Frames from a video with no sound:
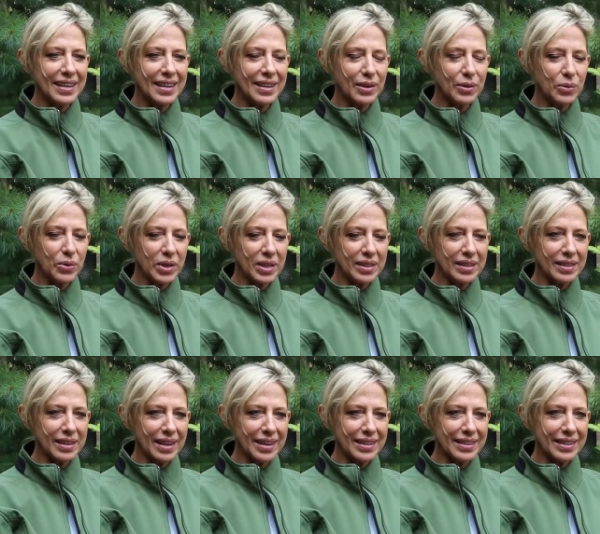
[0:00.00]
he really
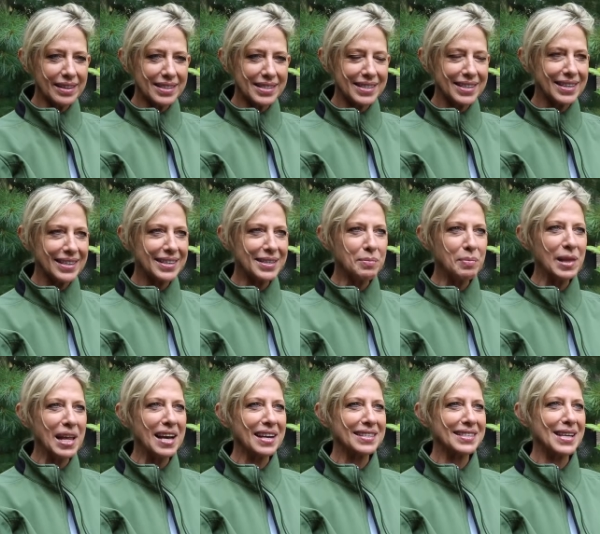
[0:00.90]
liked listening to
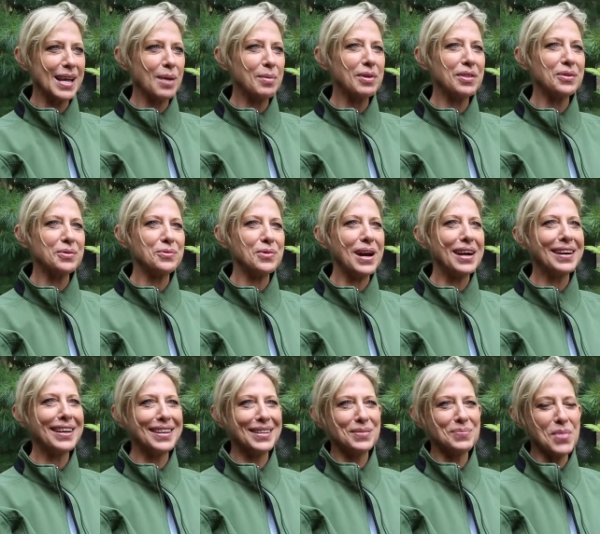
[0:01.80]
Black Sabbath and
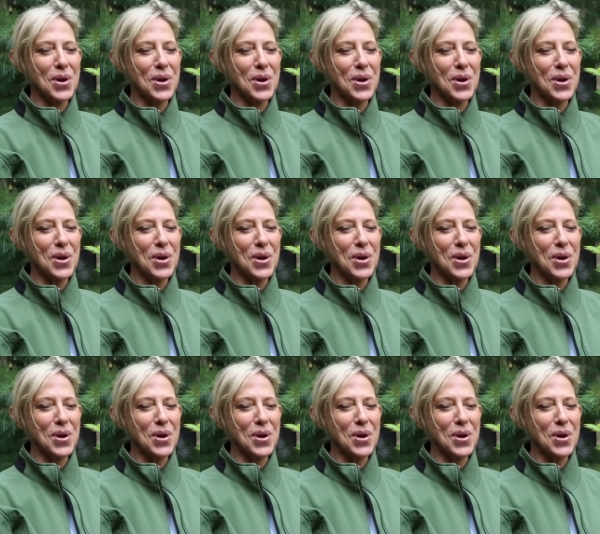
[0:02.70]
riding his